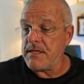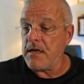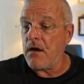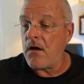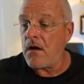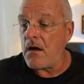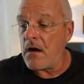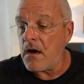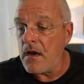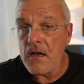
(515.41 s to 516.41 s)
the
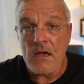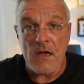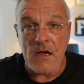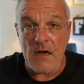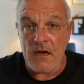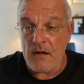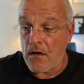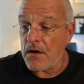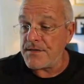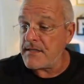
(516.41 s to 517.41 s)
R
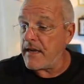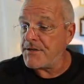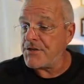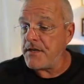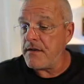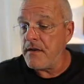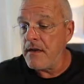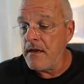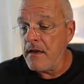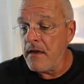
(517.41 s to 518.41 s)
section,
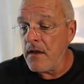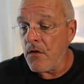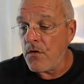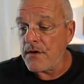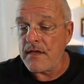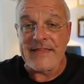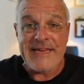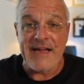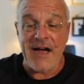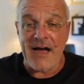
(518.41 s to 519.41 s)
or the
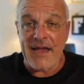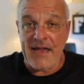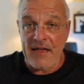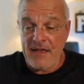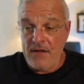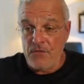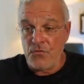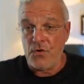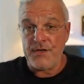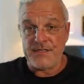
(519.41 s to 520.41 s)
Lehigh
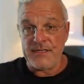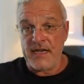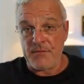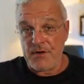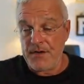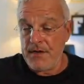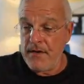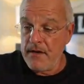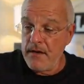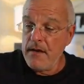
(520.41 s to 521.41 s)
Woods neighborhood.
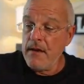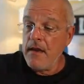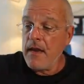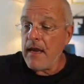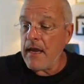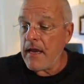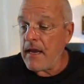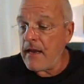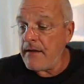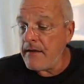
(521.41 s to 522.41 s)

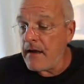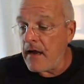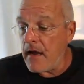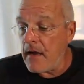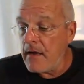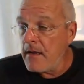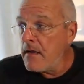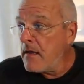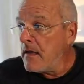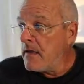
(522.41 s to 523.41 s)
And
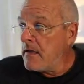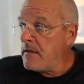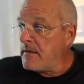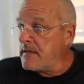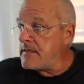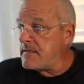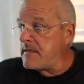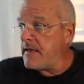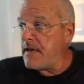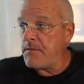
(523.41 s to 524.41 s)
this is
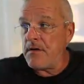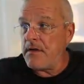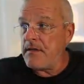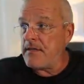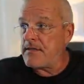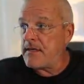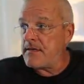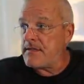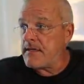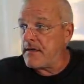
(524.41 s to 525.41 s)
a neighborhood that's
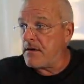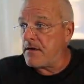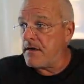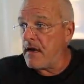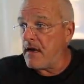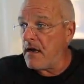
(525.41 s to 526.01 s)
considered,